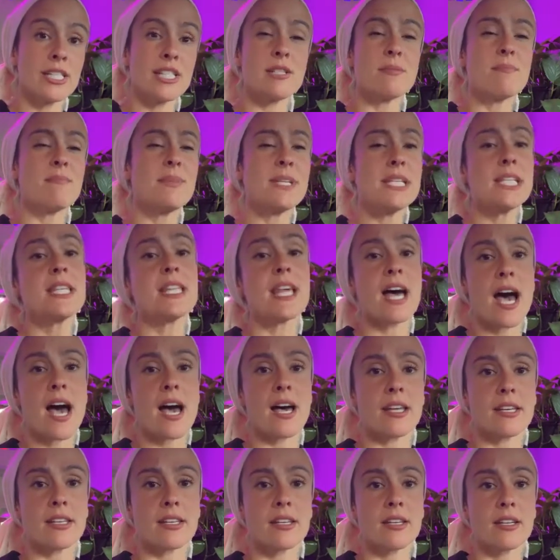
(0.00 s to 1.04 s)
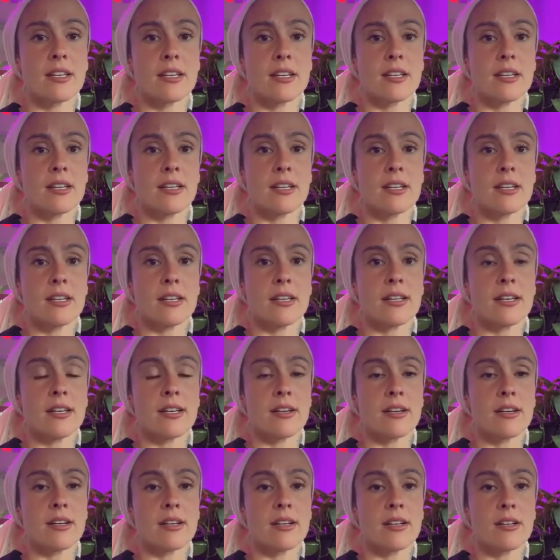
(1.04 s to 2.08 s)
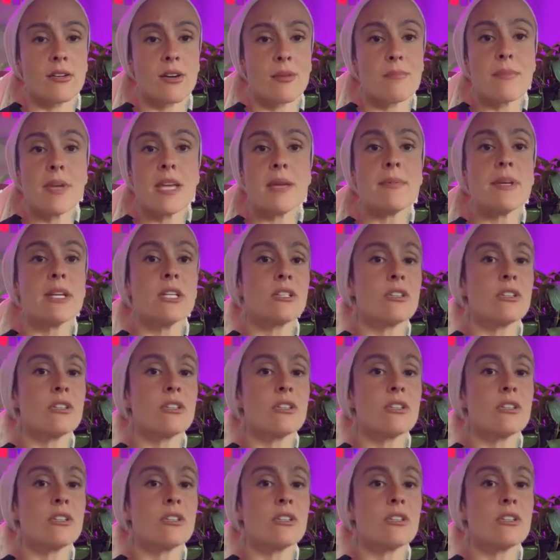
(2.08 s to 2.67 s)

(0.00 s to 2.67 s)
to be that? Or maybe